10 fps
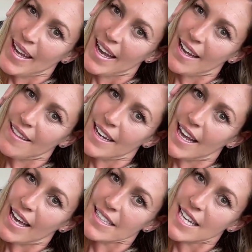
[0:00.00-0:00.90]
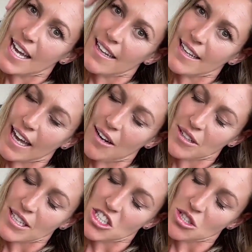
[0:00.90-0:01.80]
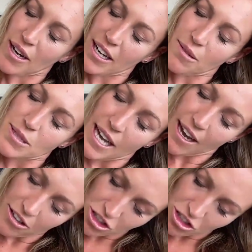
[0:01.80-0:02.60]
And then exhale again. Release your right arm down.